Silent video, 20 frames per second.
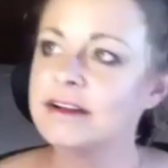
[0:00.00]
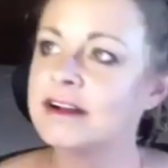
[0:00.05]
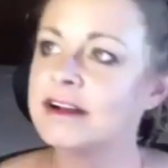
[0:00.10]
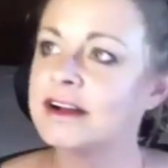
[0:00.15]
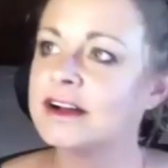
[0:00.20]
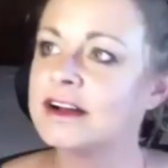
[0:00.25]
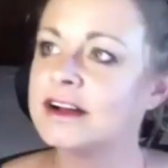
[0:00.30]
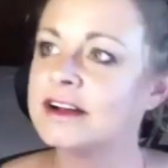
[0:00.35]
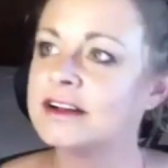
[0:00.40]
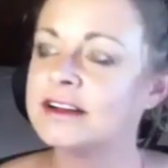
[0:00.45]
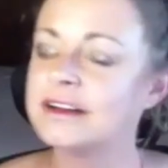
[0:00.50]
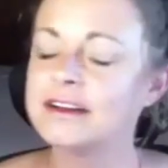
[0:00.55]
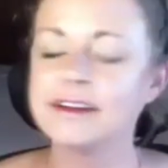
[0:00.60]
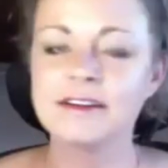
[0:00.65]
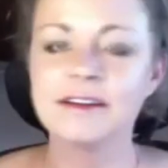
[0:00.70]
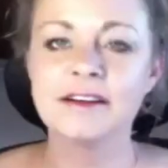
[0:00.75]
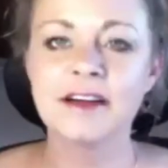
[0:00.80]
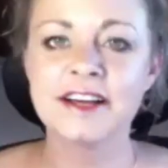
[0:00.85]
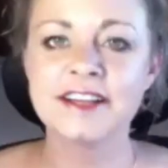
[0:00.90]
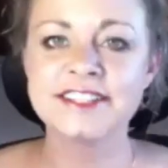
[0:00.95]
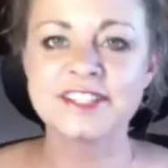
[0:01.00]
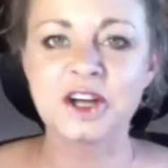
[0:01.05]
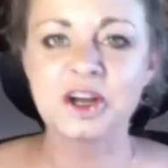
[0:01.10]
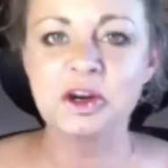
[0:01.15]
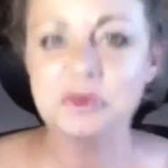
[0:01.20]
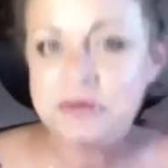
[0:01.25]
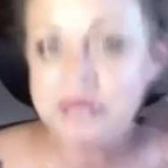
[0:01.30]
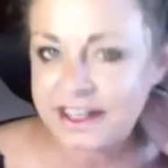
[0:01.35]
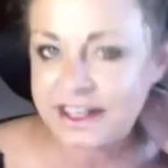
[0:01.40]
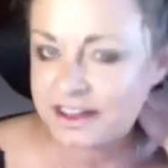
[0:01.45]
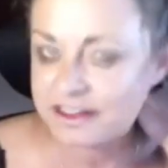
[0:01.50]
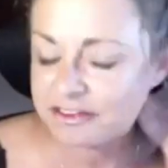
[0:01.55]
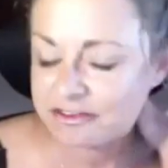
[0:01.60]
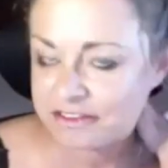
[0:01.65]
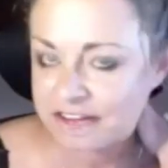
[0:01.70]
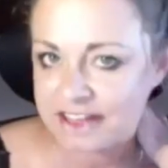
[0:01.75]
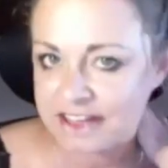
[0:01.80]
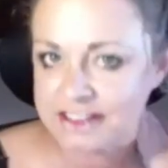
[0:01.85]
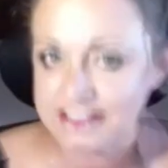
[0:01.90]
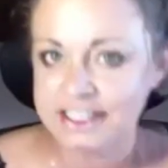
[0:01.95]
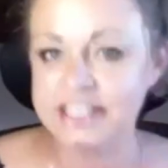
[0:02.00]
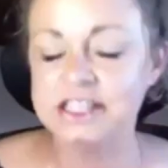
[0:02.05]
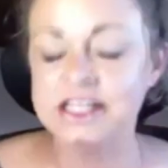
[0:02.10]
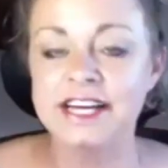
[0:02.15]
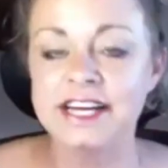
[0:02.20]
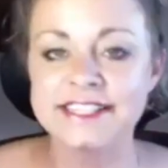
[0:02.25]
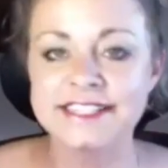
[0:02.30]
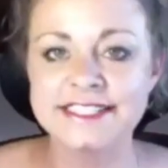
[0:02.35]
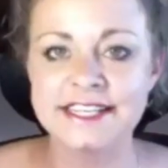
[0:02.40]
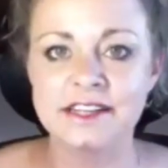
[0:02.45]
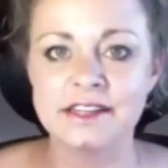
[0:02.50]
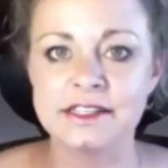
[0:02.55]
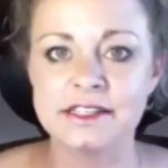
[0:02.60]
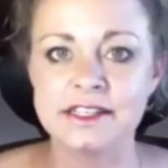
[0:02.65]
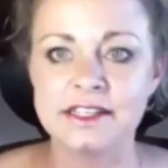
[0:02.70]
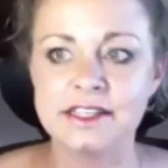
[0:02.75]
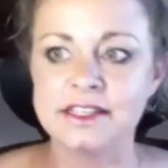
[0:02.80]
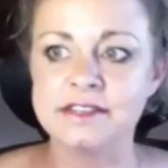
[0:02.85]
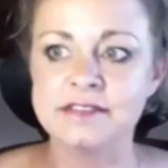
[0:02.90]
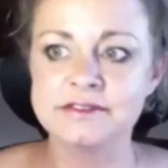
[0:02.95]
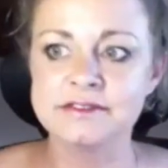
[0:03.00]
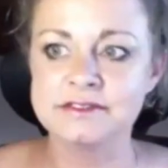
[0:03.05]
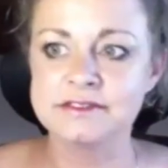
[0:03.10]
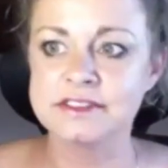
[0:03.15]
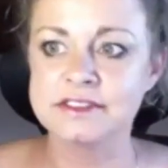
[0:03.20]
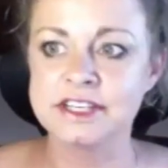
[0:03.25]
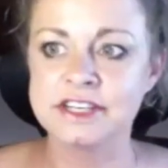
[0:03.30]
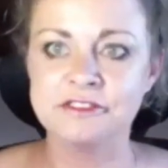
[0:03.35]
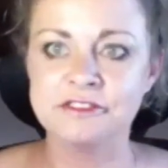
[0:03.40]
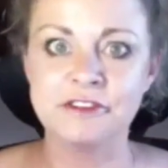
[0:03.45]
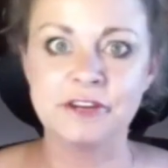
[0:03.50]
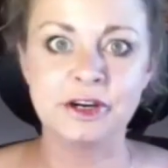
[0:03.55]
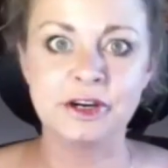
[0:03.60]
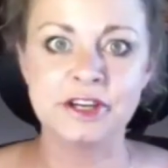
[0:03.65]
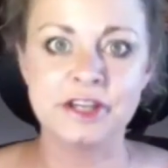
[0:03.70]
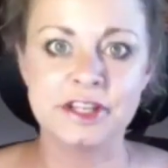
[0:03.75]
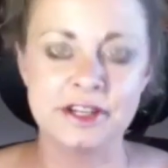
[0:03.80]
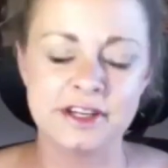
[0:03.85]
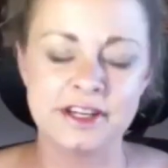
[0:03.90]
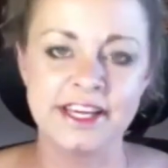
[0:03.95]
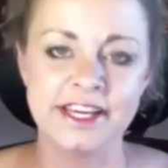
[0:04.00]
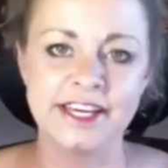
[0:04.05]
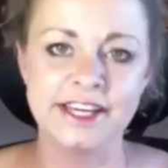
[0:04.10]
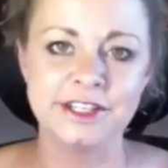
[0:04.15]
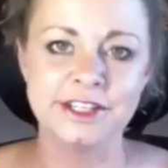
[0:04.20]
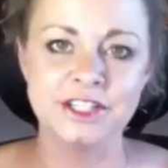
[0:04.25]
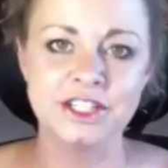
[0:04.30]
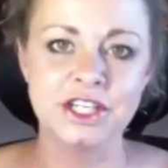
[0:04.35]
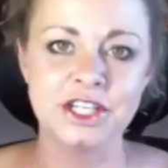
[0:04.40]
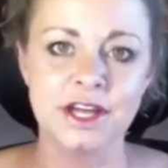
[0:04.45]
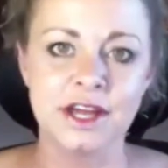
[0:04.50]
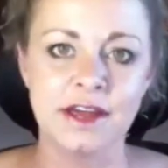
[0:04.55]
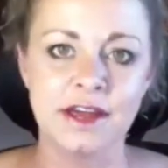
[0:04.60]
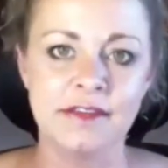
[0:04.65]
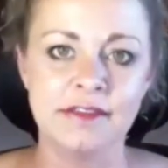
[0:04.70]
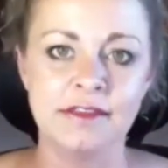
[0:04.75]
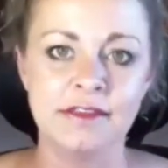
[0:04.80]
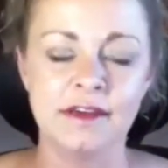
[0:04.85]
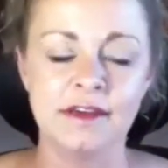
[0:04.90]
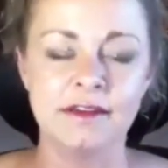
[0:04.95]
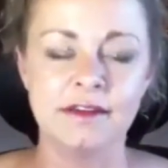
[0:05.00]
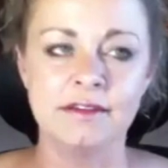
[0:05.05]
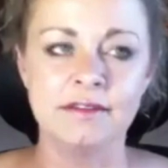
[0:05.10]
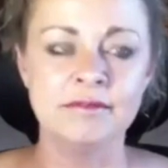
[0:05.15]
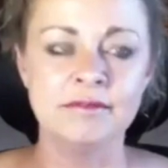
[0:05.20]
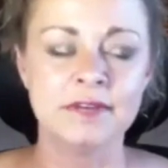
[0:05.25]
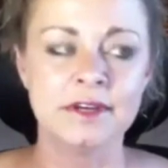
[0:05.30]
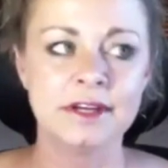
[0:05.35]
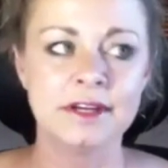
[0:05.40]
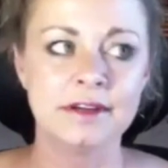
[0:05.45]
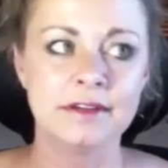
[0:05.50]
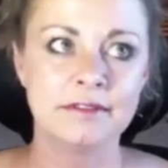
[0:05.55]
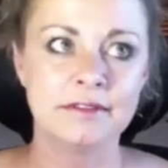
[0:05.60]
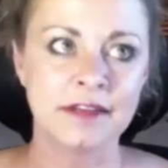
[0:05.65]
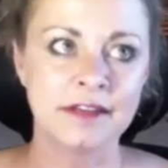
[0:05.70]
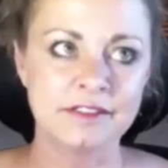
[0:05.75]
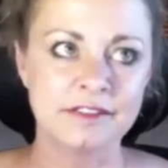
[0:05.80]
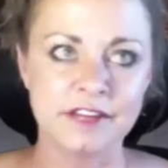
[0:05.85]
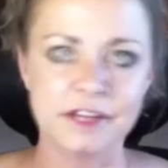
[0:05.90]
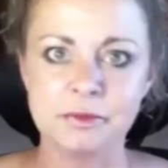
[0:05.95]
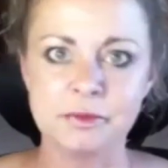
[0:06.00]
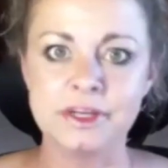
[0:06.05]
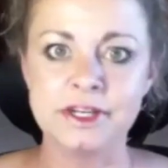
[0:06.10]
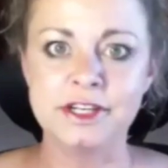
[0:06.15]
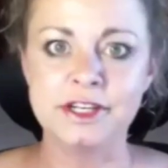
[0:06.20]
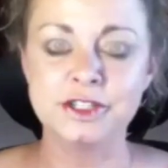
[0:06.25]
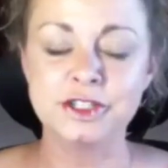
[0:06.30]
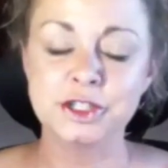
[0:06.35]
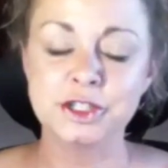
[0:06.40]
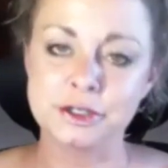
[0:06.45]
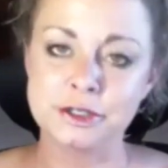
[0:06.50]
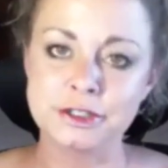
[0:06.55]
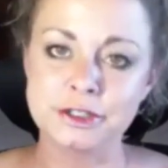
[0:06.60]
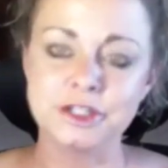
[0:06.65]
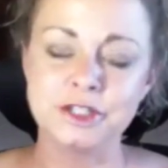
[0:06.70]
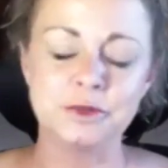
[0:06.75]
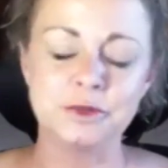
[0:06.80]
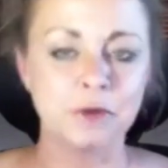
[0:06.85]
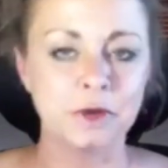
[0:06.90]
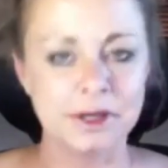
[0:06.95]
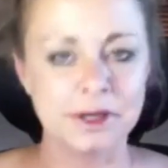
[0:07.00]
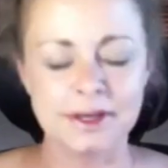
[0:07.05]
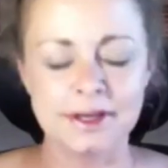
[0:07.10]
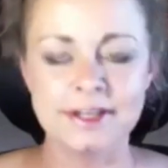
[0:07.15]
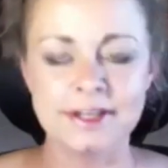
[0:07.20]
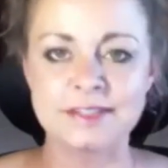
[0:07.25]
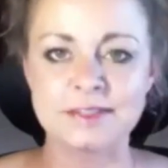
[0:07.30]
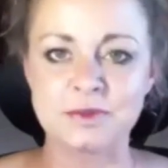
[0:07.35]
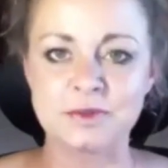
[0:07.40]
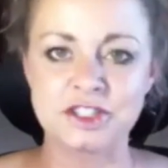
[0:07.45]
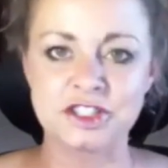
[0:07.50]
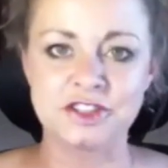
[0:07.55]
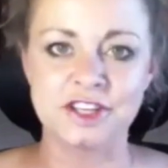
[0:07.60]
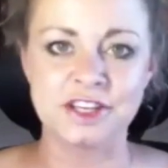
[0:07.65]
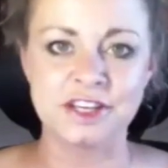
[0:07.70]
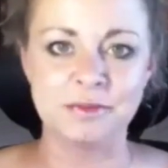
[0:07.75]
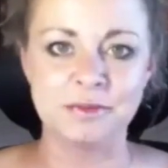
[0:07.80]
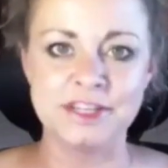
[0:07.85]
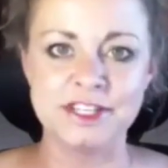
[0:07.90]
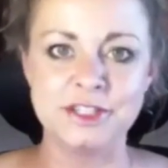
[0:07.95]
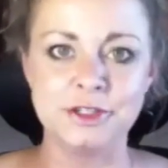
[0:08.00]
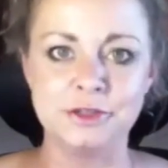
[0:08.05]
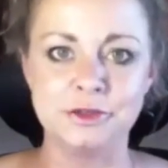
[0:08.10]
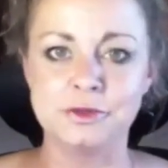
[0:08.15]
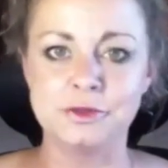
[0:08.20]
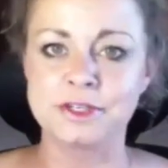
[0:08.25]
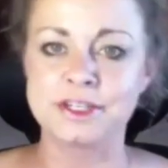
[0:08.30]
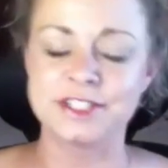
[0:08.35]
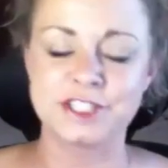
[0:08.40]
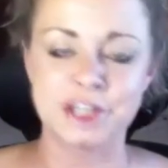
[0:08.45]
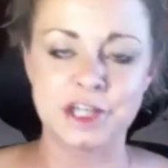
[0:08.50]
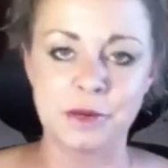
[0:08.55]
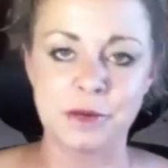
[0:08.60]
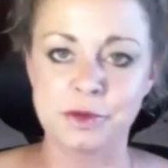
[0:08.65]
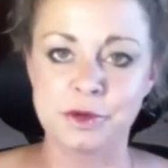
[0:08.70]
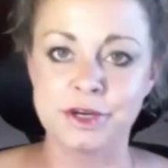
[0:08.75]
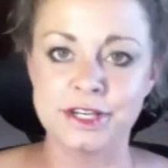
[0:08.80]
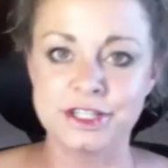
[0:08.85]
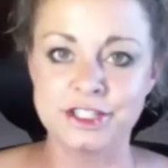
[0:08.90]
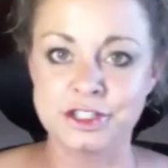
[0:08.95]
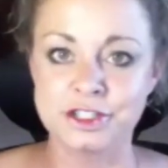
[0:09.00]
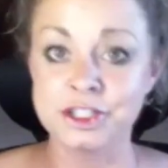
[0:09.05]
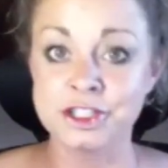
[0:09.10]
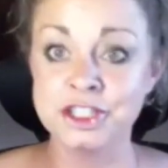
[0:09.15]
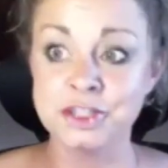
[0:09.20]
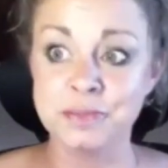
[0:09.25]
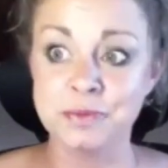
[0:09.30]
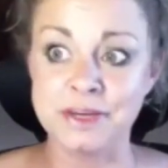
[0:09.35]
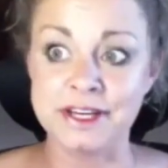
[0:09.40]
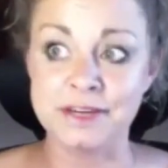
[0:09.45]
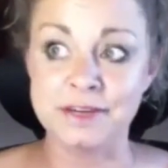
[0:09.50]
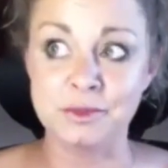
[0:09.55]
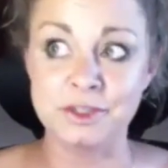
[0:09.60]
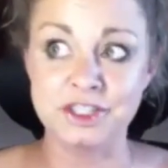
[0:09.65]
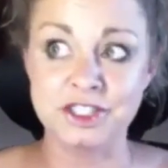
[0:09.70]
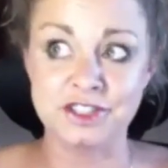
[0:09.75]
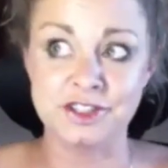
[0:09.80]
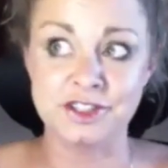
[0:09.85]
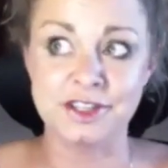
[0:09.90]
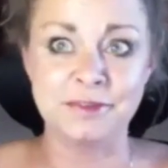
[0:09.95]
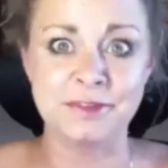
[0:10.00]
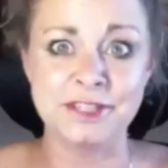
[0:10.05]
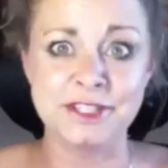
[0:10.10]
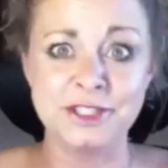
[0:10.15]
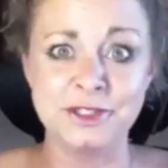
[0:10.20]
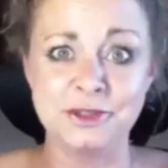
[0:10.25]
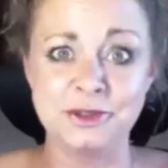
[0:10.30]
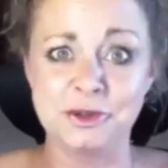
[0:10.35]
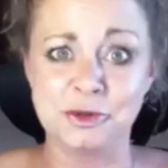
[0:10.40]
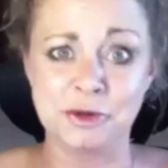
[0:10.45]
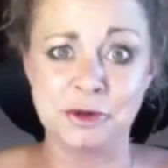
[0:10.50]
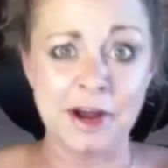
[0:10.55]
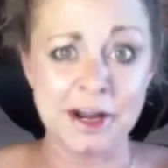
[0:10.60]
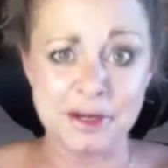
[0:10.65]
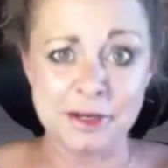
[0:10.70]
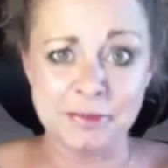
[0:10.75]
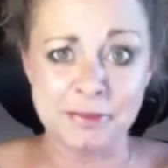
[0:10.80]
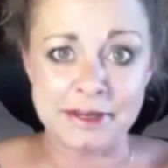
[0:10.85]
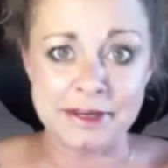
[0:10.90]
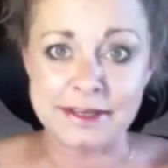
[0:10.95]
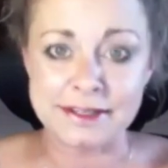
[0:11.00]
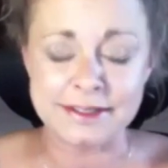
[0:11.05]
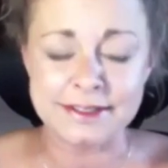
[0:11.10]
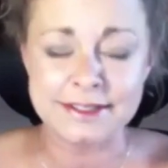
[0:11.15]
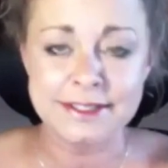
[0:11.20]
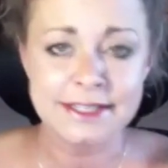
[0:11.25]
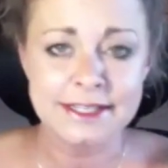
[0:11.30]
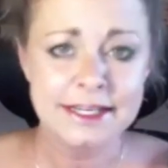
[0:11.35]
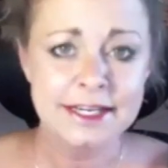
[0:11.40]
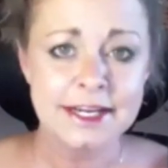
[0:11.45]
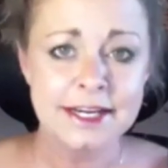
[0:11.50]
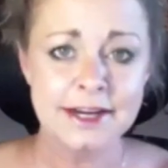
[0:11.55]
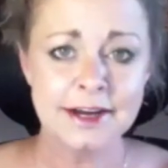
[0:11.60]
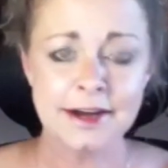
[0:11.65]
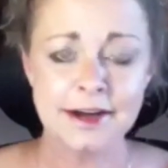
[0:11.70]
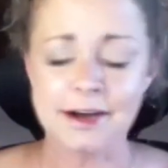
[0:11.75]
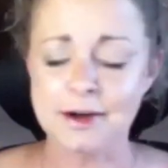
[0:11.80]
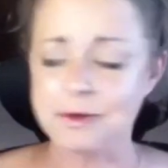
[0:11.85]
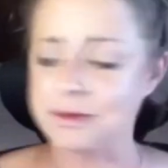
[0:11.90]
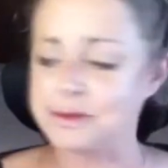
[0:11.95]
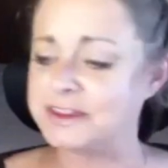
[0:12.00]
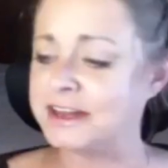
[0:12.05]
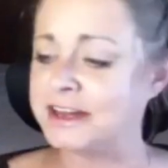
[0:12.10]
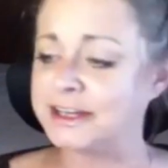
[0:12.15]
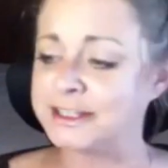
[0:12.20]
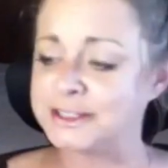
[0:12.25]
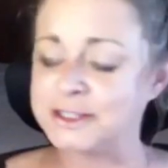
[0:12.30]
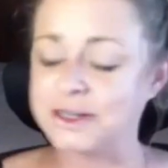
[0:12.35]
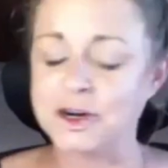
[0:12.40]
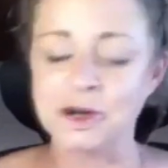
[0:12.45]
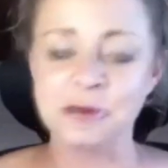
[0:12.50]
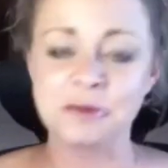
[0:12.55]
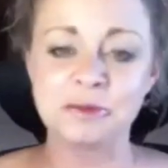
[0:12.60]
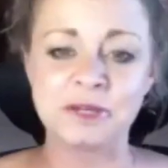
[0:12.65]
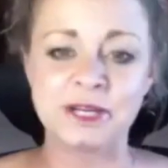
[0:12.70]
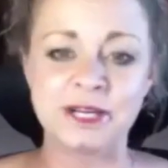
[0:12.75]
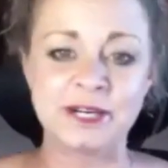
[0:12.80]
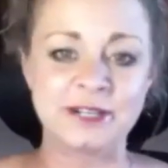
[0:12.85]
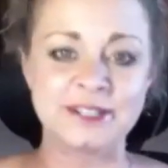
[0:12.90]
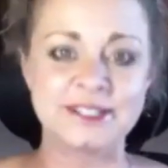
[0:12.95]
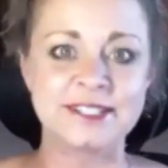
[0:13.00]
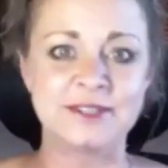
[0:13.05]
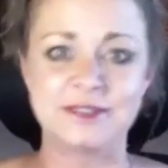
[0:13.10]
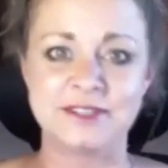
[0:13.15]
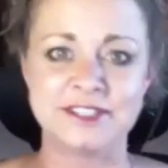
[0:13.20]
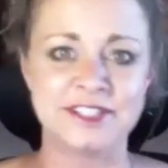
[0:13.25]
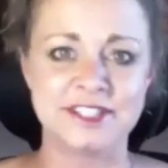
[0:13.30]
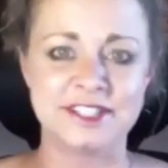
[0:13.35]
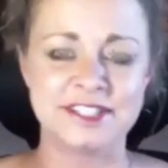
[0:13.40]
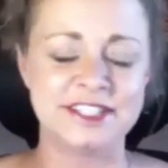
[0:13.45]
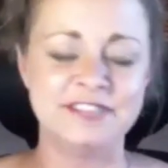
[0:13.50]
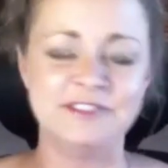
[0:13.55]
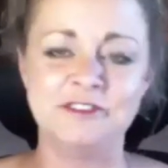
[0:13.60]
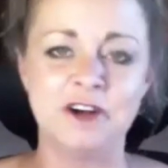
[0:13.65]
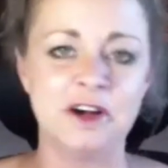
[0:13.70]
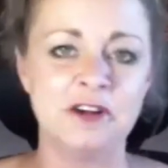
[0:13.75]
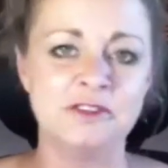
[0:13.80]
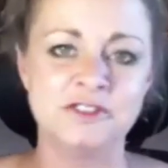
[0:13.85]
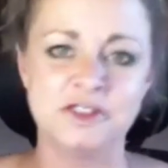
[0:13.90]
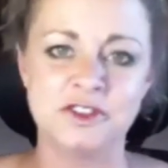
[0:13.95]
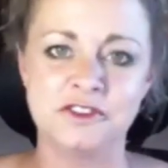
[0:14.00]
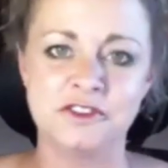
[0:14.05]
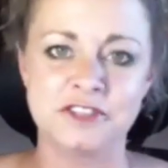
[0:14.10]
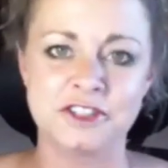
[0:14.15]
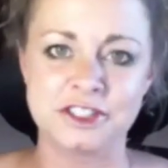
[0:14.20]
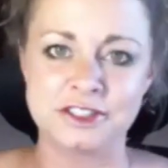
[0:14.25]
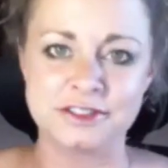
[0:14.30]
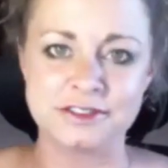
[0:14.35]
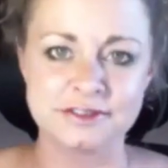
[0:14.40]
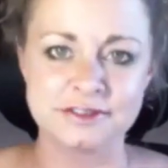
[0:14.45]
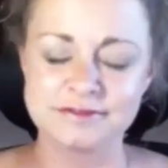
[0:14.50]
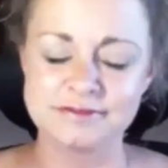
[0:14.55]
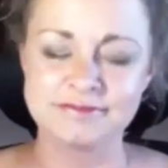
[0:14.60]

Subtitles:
I started playing violin classically at a very young age, and then that led me to church and weddings, which led me to a contemporary church band, which led me to a rock band with that guitar player. So it's just evolved over,